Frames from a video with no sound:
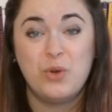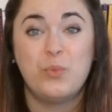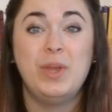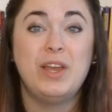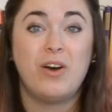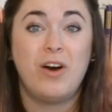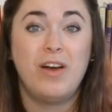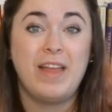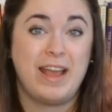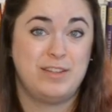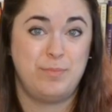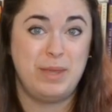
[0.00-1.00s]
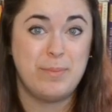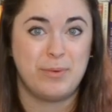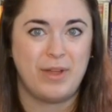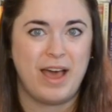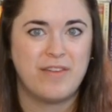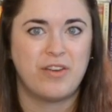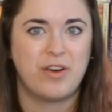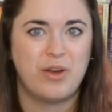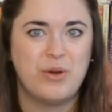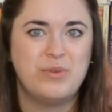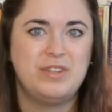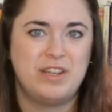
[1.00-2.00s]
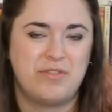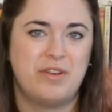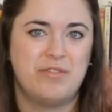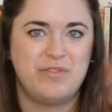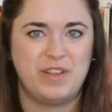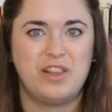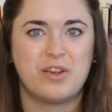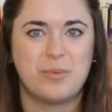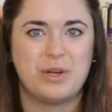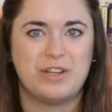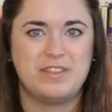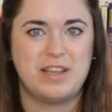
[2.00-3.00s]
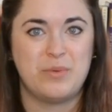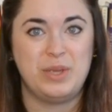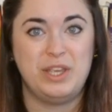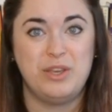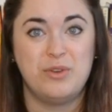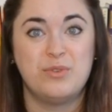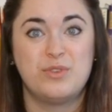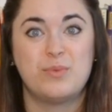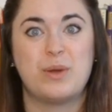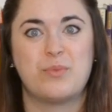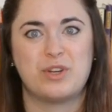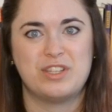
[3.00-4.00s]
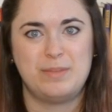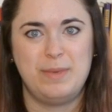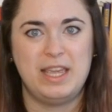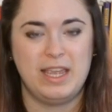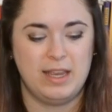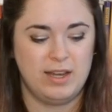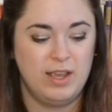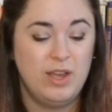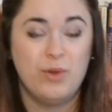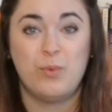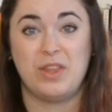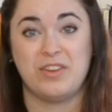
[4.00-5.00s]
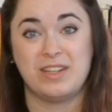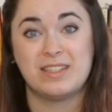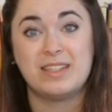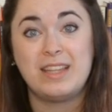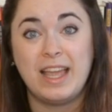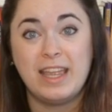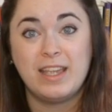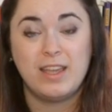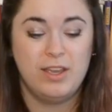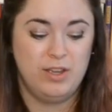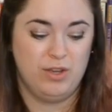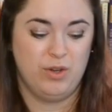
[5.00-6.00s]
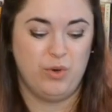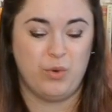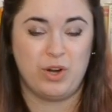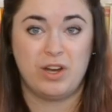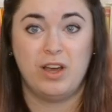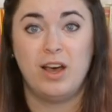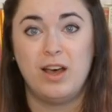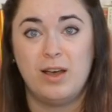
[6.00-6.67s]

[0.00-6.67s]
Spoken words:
We all as people have our own different filler words that we use when we're speaking, whether it's like, or